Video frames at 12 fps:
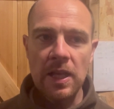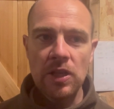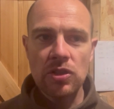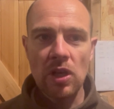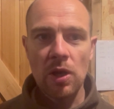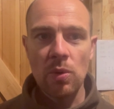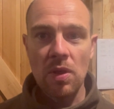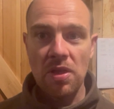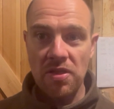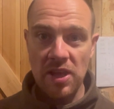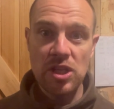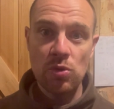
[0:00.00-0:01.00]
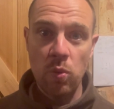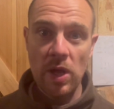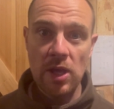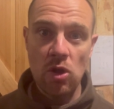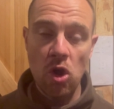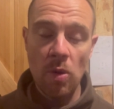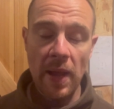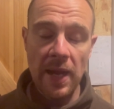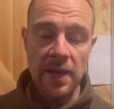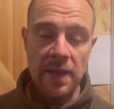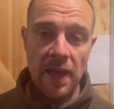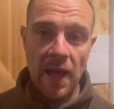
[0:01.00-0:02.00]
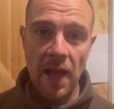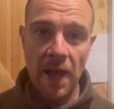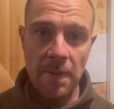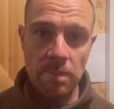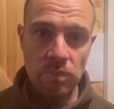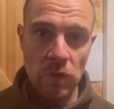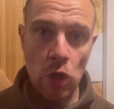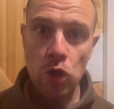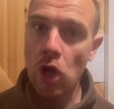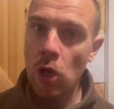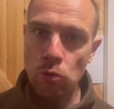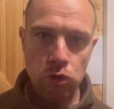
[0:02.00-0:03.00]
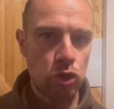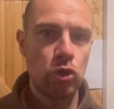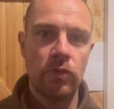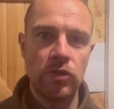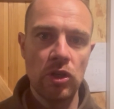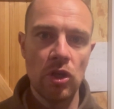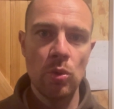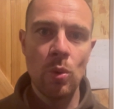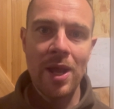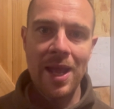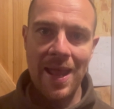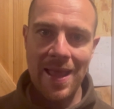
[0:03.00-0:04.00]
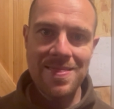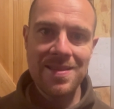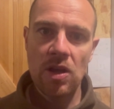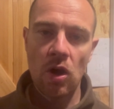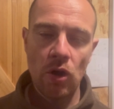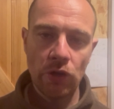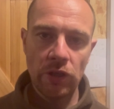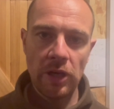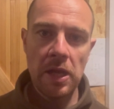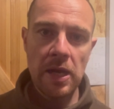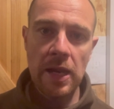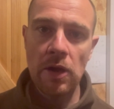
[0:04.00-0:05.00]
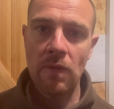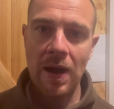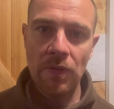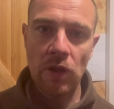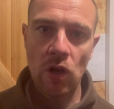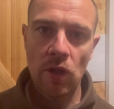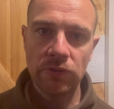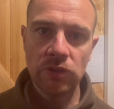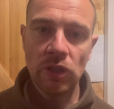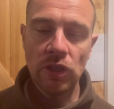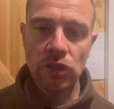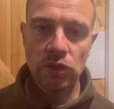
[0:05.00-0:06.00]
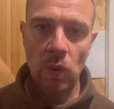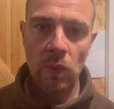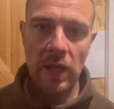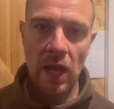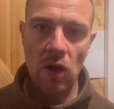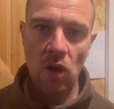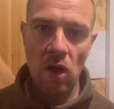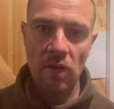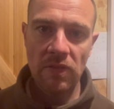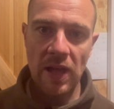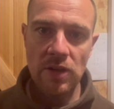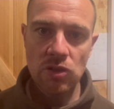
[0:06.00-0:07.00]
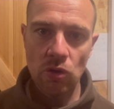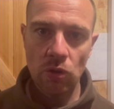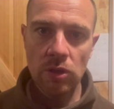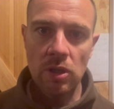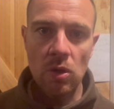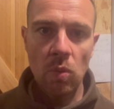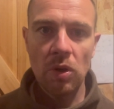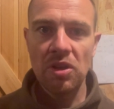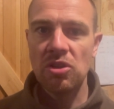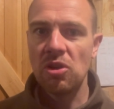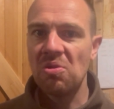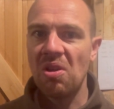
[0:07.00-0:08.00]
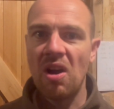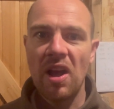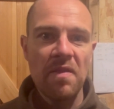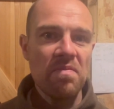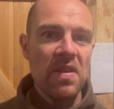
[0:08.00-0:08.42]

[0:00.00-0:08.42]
So this week coming, loads of stuff to do in the garden and in around the lofts. So I'll get a lot of that done. I want to do like